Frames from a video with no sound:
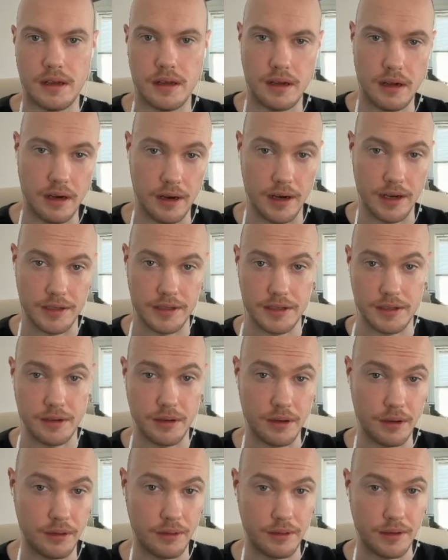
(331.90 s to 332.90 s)
All right,
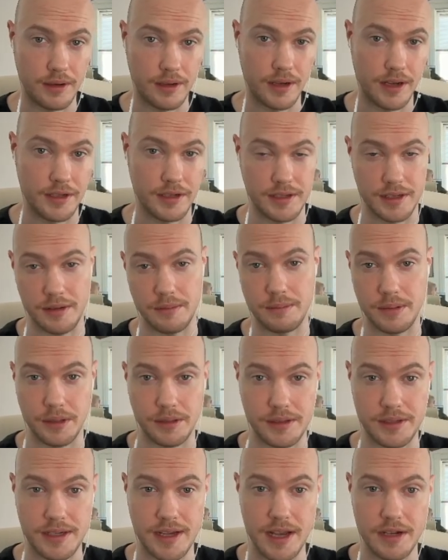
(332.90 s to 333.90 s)
so I just hit
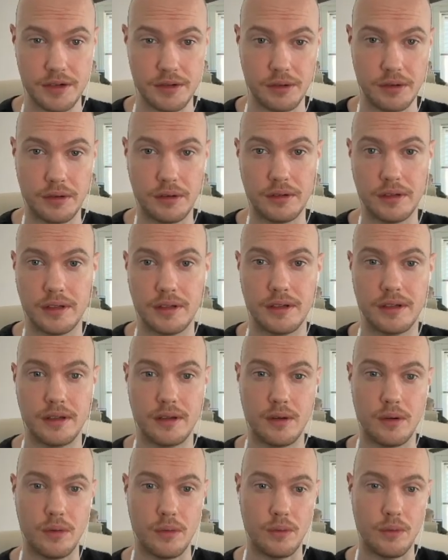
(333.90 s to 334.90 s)
build schedule.
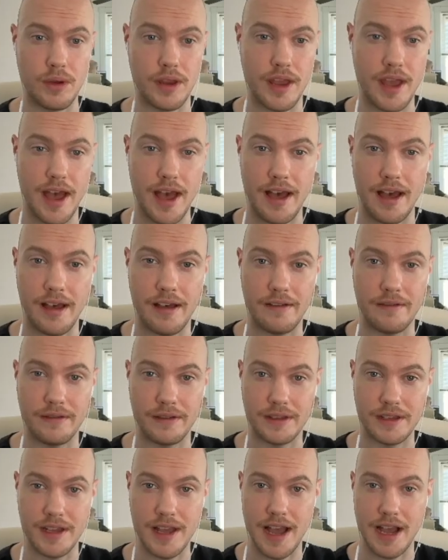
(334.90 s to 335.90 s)
We have
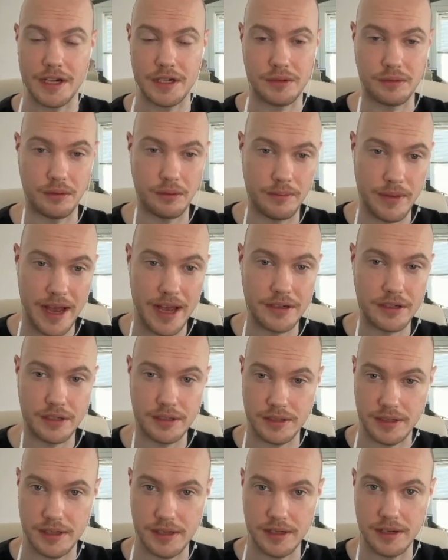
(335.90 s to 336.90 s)
the actual
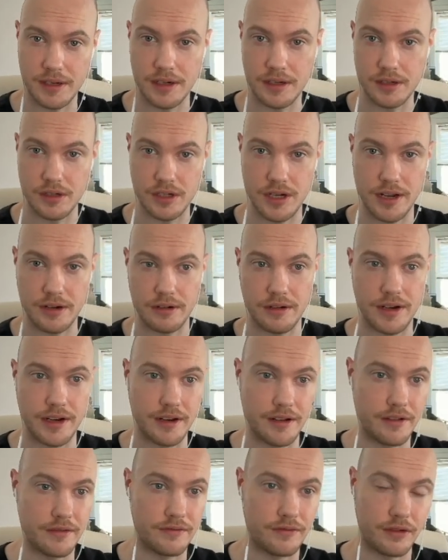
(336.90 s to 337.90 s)
matches here
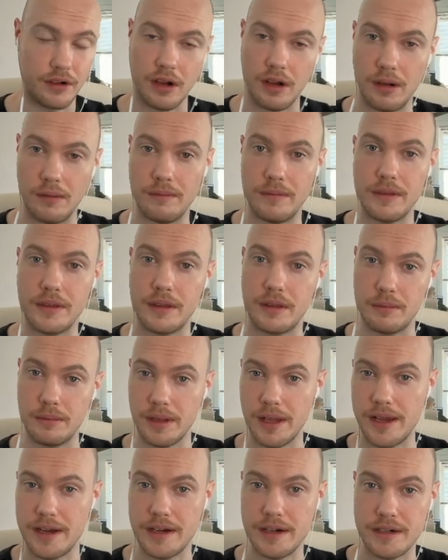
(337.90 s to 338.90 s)
generated from the
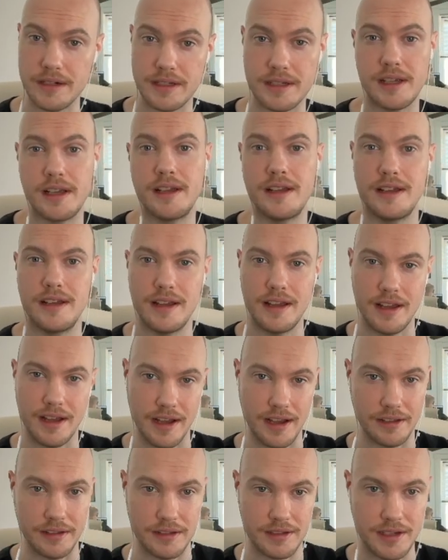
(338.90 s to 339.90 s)
players
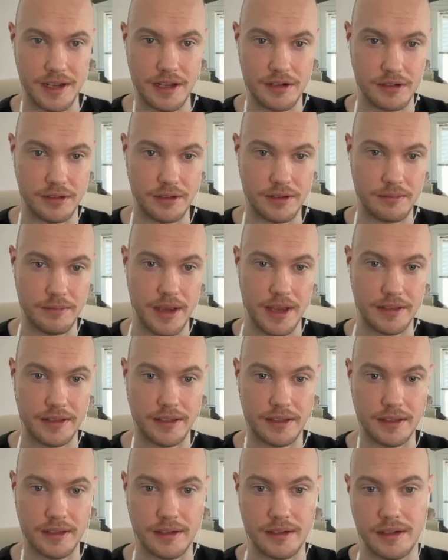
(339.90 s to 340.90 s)
and the scheduling
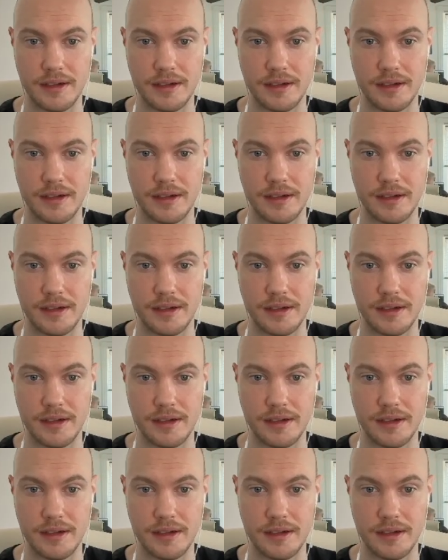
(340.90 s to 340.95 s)
method.